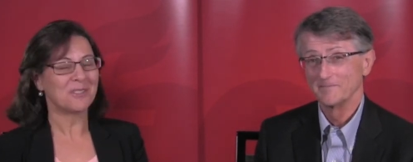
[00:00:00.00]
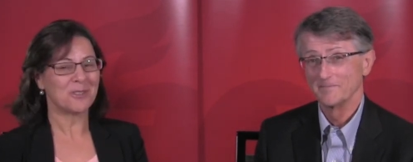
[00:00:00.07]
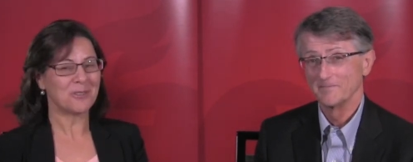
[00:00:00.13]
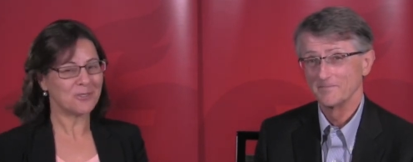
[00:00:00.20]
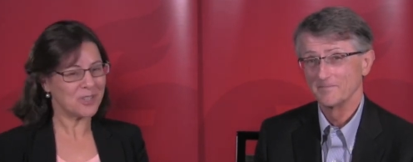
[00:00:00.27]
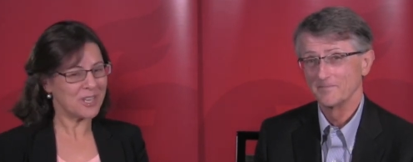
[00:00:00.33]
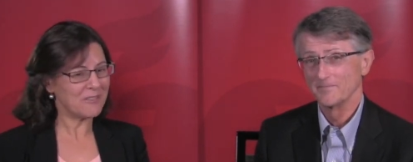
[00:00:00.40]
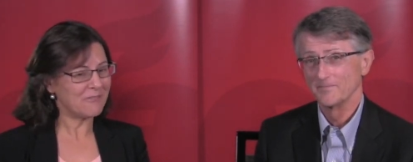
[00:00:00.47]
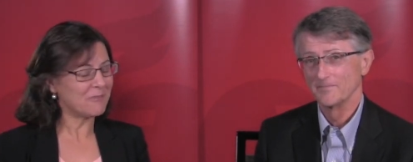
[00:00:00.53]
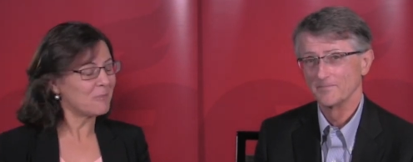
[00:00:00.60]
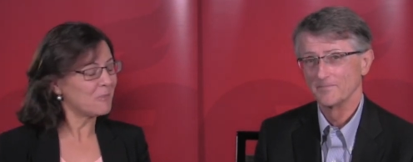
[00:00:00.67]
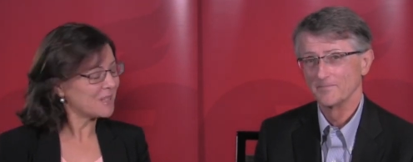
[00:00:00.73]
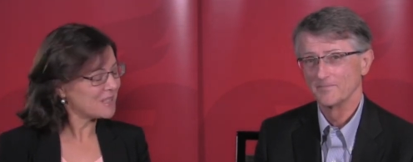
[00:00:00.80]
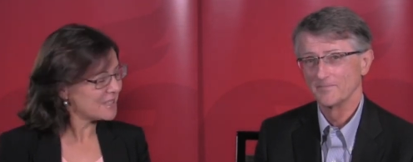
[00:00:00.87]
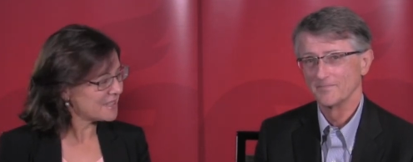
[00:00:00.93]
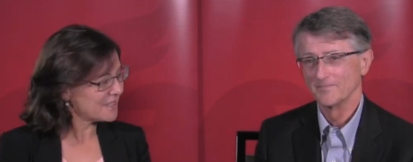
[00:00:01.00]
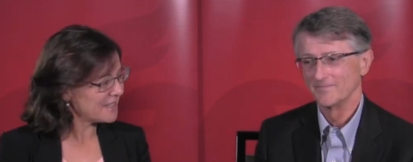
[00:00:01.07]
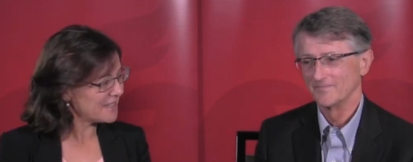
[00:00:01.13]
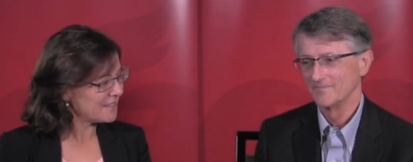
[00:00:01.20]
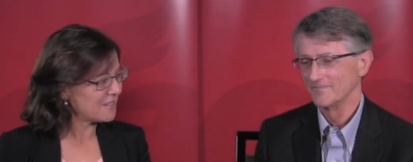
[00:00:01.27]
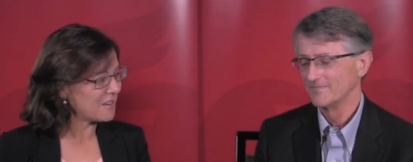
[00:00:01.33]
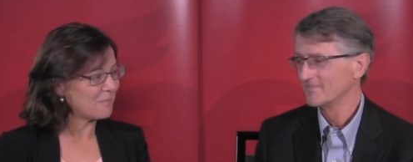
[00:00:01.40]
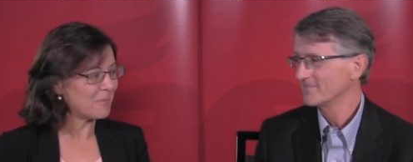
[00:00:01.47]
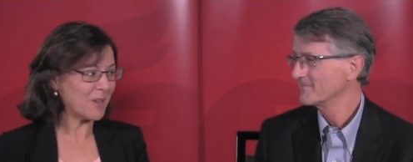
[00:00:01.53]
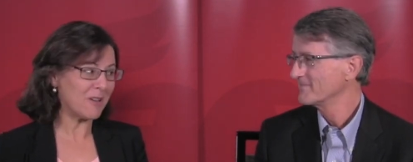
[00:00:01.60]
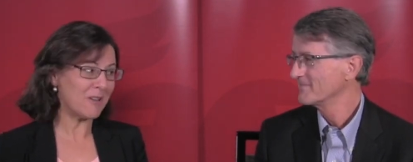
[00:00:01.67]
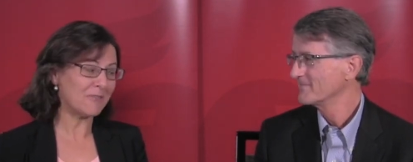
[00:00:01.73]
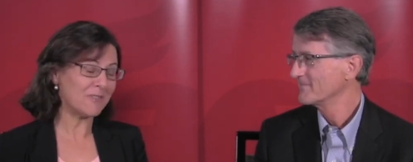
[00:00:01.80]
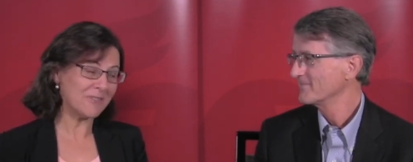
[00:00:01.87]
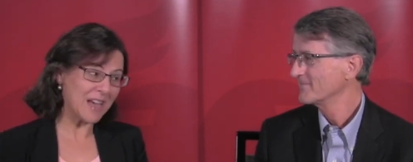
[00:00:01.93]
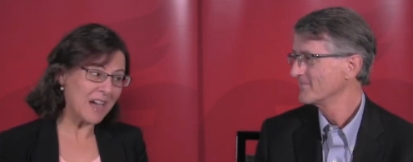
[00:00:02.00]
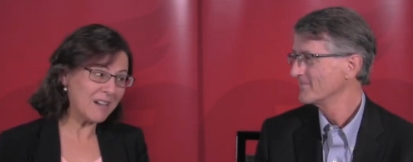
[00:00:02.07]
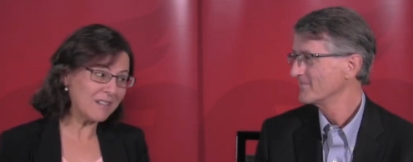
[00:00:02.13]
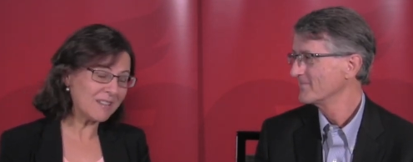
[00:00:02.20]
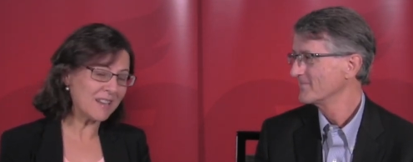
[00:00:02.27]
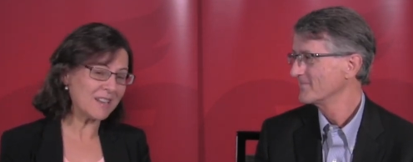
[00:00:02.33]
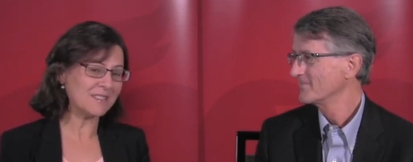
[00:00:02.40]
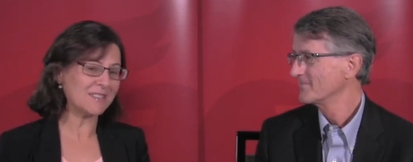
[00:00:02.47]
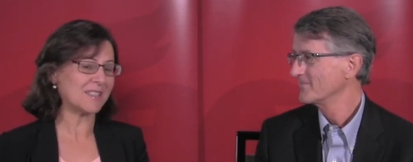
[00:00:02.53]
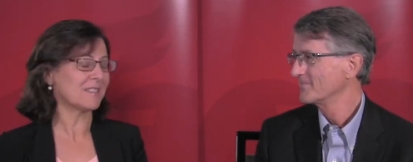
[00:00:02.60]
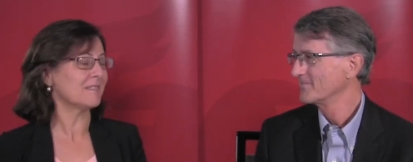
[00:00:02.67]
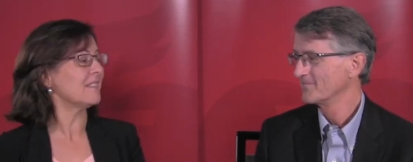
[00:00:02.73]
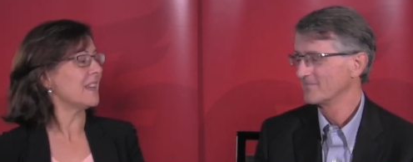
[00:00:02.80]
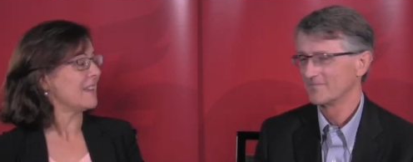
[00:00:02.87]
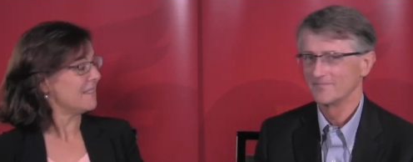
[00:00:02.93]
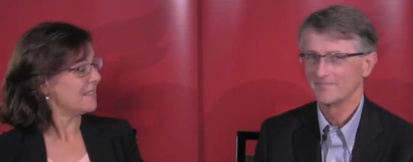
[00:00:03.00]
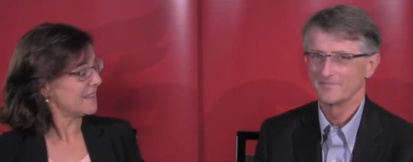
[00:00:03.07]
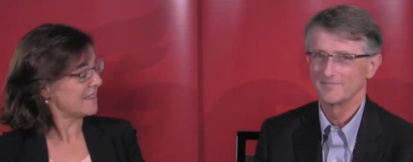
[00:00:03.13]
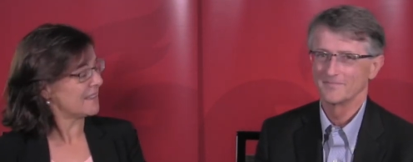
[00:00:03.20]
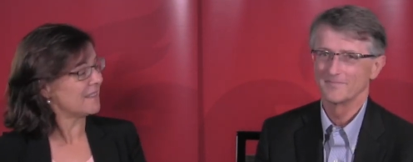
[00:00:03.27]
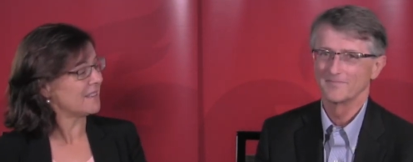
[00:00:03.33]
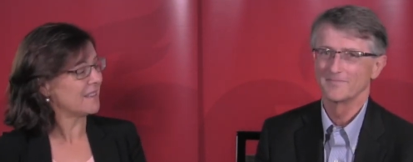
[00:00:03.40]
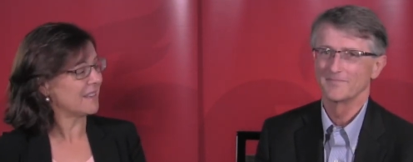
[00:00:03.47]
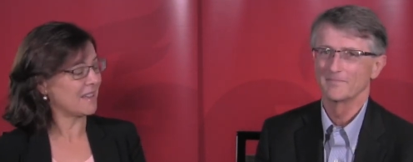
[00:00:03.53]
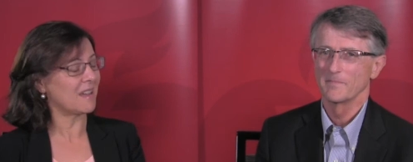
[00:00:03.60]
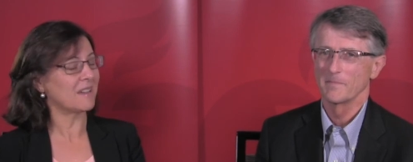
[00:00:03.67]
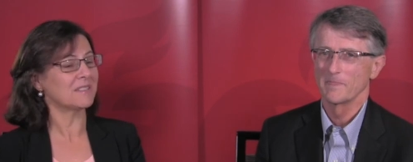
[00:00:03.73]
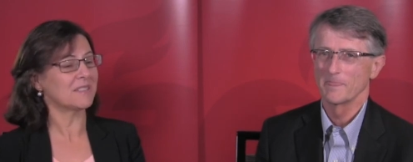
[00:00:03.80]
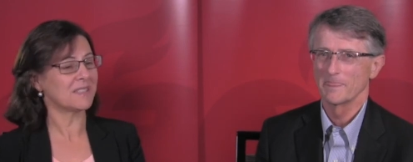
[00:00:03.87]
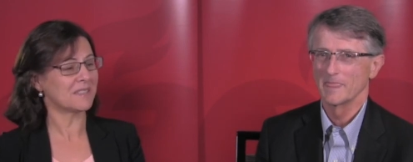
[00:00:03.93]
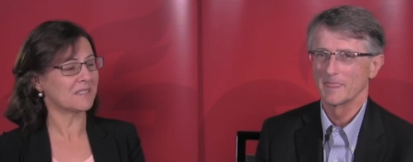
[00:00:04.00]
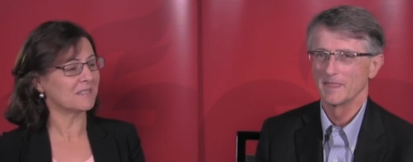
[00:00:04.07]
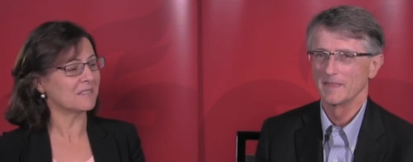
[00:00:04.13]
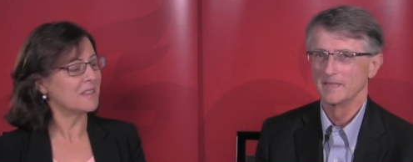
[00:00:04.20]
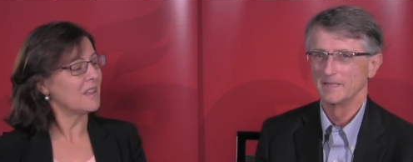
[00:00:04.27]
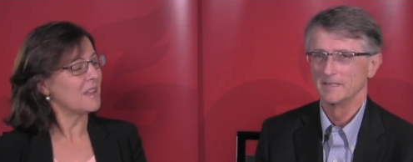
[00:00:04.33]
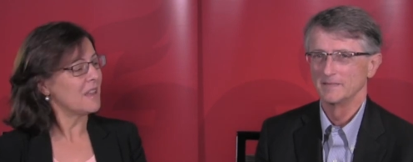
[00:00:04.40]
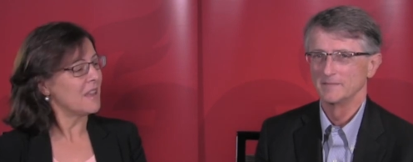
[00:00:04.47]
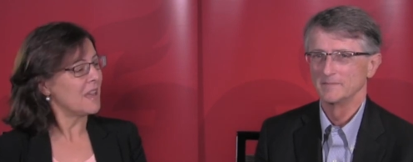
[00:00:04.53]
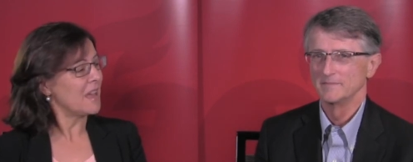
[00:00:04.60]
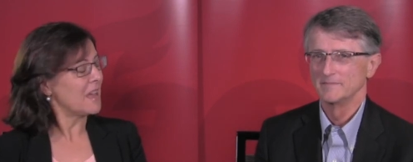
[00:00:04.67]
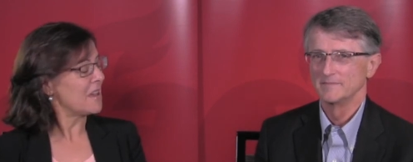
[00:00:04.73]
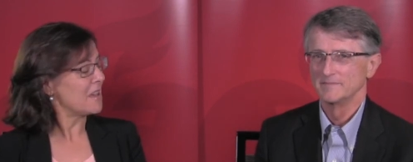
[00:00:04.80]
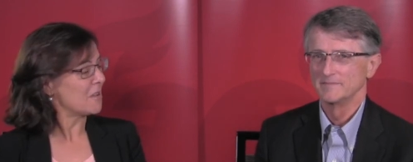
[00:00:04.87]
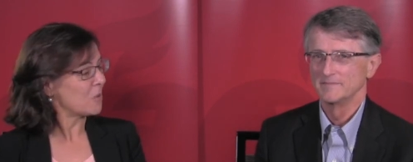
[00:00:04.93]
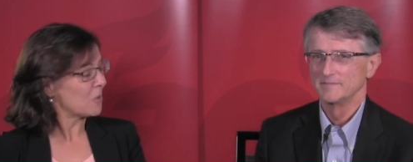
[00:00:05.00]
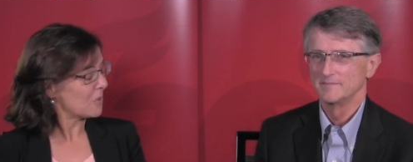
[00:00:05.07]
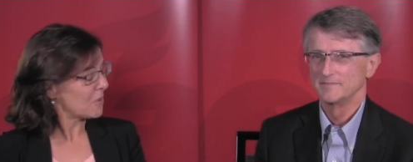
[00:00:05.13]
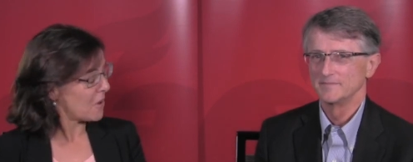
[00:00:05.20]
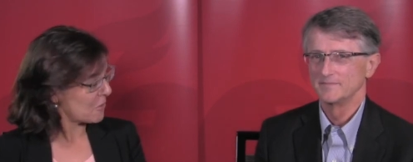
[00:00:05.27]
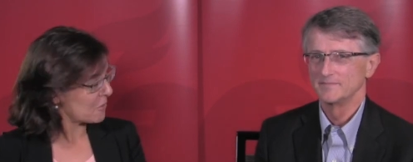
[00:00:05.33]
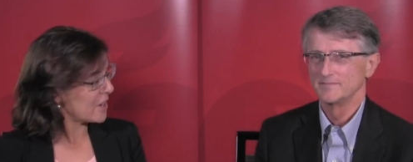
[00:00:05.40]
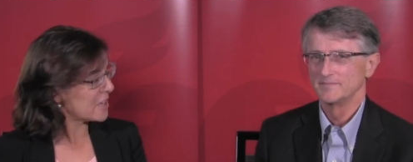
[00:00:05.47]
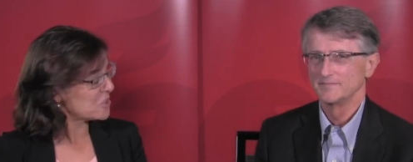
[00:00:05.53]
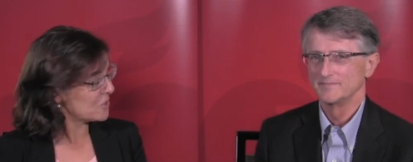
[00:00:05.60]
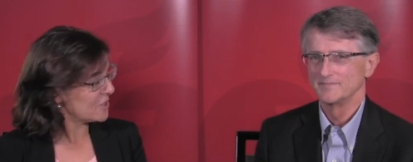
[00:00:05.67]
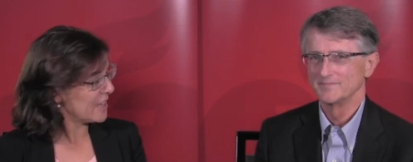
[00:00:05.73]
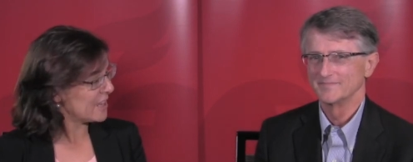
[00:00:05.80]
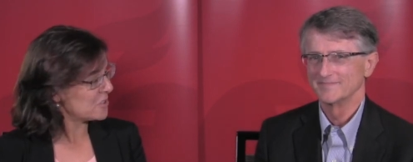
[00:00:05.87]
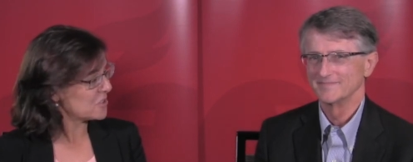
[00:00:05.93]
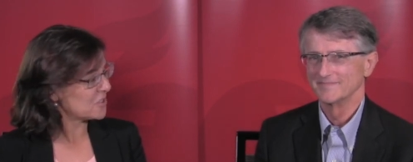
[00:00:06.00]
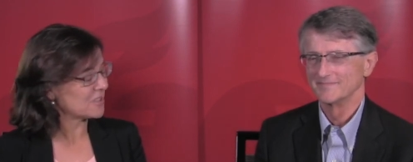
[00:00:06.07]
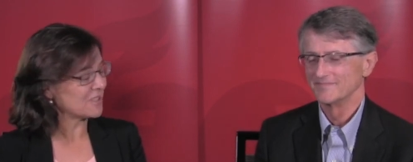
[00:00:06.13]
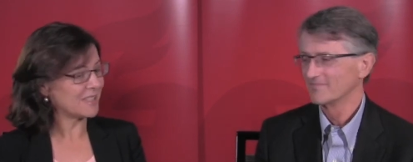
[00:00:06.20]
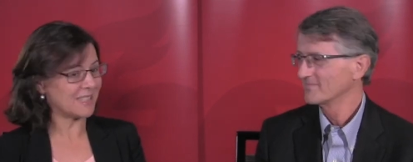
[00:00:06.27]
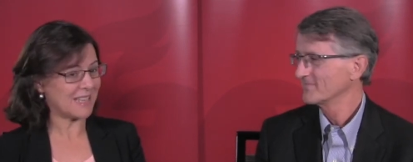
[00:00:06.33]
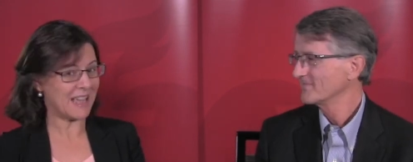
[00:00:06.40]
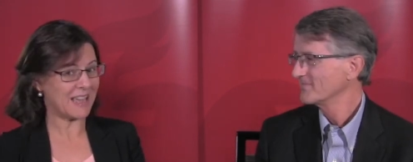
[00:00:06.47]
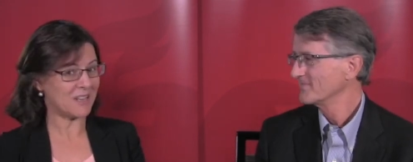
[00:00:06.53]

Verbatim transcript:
Speaker 1: So, Jeff, once again, on behalf of our council and the Kidney Council, uh, congratulations,